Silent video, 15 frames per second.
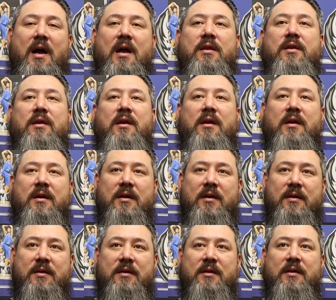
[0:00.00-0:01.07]
think
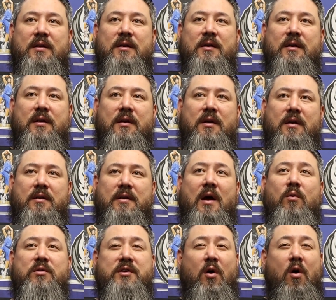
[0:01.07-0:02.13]
that
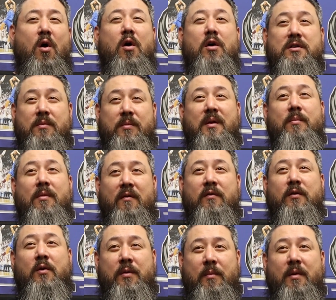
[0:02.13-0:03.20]
was hard to beat
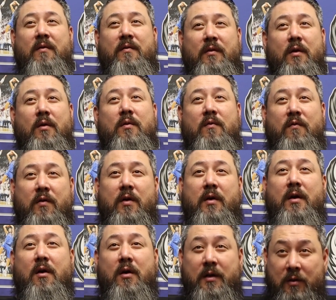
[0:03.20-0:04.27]
Buffalo in Buffalo. Very
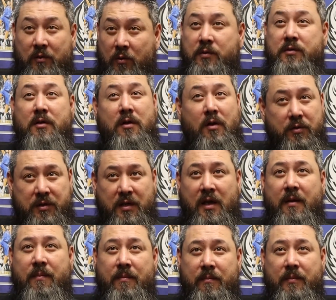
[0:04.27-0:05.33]
hard. And it was a close
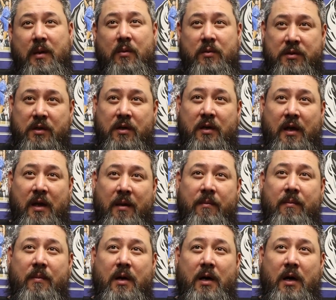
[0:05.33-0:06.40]
game. It was a good
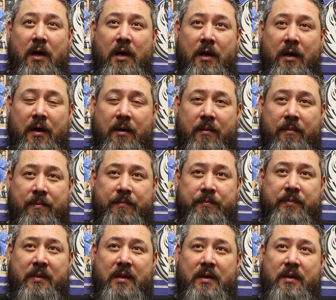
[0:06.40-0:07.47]
game. And
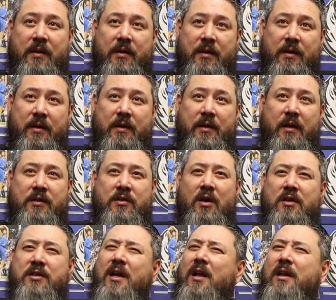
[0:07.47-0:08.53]

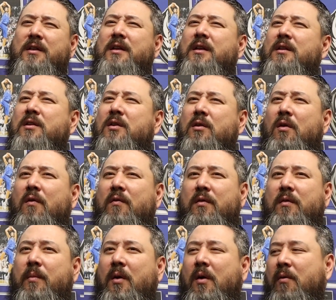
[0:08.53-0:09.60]
Josh Allen didn't turn over
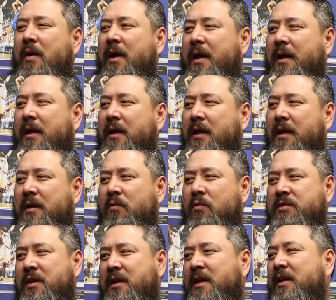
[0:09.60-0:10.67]
the ball, right? It
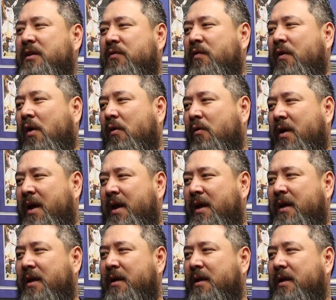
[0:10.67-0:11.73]
wasn't his fault, right?
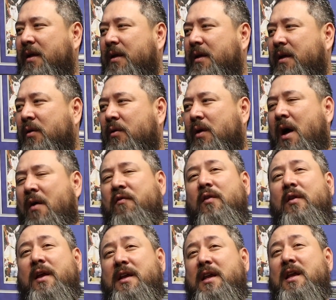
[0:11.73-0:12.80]
I feel
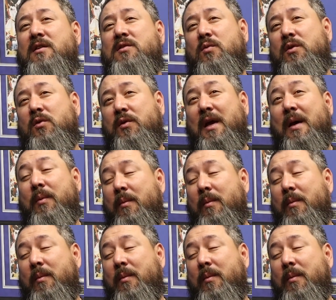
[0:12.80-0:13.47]
like he's the one who kept